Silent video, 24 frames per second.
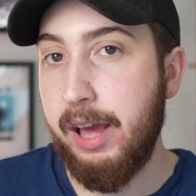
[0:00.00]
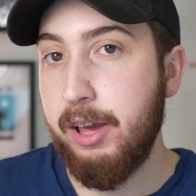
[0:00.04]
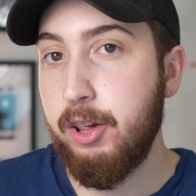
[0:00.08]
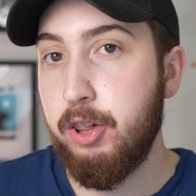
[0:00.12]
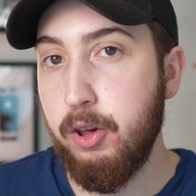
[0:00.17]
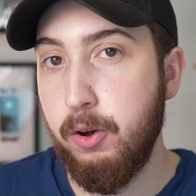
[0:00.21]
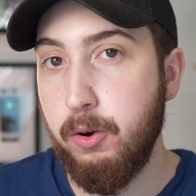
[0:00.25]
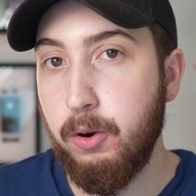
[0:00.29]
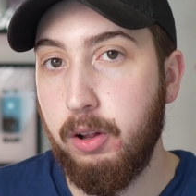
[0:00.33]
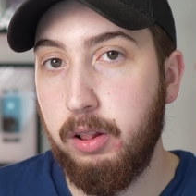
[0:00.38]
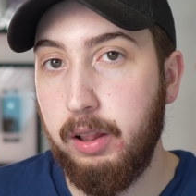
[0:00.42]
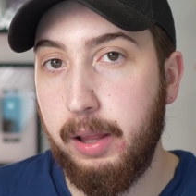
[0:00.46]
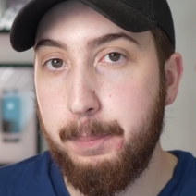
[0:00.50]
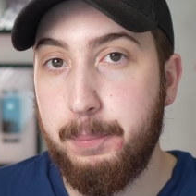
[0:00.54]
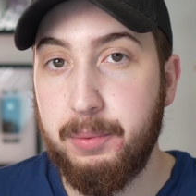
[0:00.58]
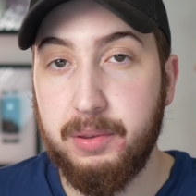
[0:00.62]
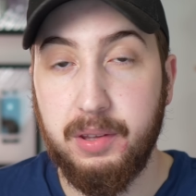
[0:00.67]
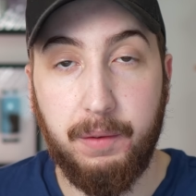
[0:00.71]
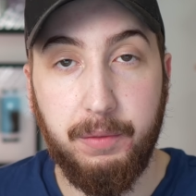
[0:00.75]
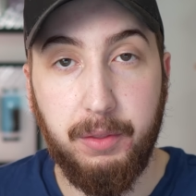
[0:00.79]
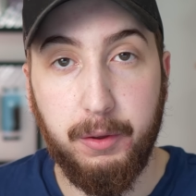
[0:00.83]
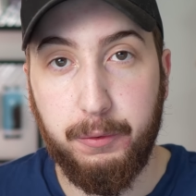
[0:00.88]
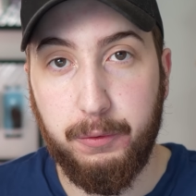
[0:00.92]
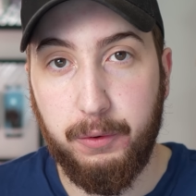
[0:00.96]
I show clips
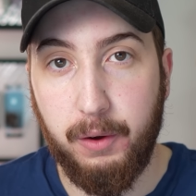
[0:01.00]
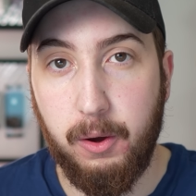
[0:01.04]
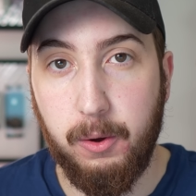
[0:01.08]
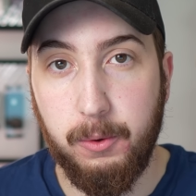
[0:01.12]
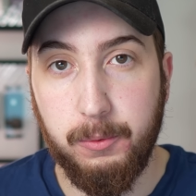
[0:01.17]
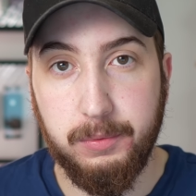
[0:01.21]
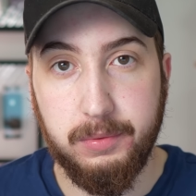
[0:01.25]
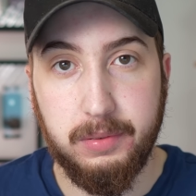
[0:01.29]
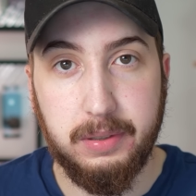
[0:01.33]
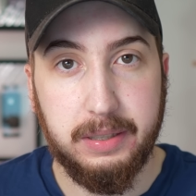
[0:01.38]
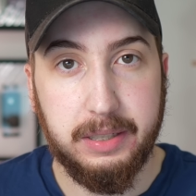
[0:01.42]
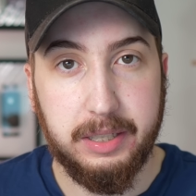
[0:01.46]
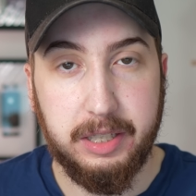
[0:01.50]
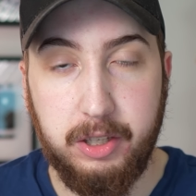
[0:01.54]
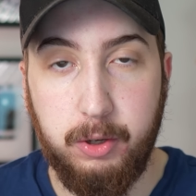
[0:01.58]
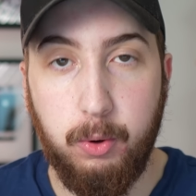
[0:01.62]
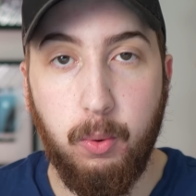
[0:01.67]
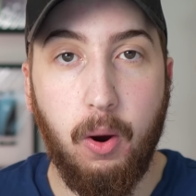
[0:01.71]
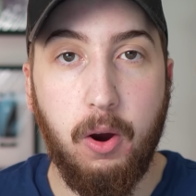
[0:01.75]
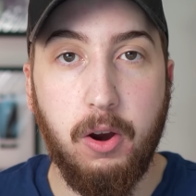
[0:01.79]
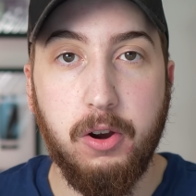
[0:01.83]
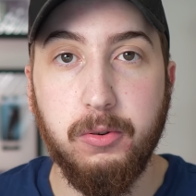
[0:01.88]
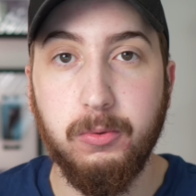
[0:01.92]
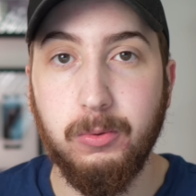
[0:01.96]
of the phone, you
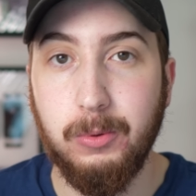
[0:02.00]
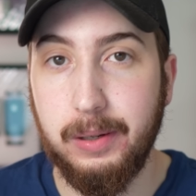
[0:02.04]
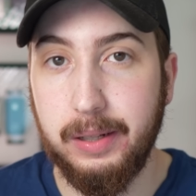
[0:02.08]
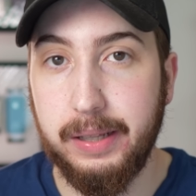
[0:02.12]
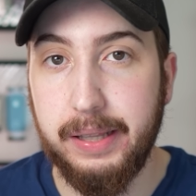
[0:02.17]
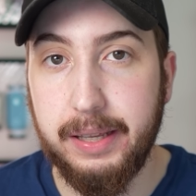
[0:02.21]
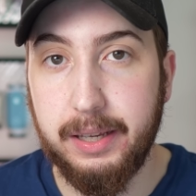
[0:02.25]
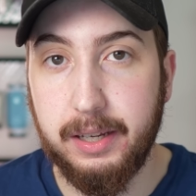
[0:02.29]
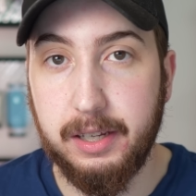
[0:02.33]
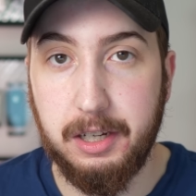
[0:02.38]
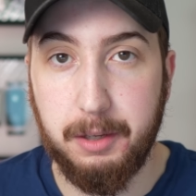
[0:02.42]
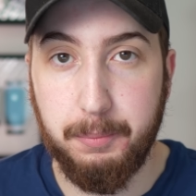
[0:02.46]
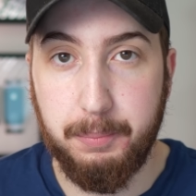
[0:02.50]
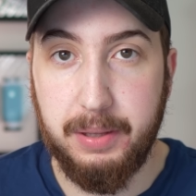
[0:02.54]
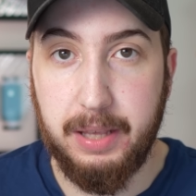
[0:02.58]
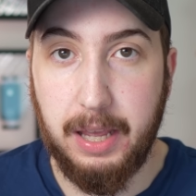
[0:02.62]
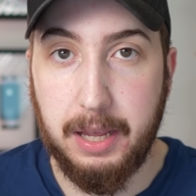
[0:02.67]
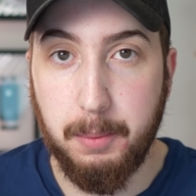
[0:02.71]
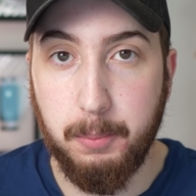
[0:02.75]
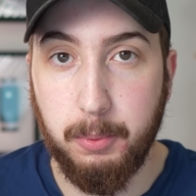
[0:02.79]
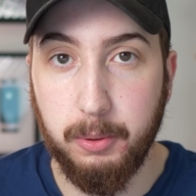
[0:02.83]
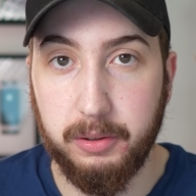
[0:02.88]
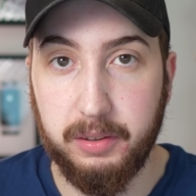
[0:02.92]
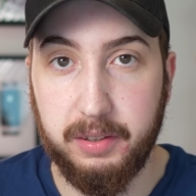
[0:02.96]
aren't really going to be
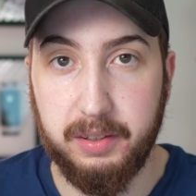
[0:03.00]
able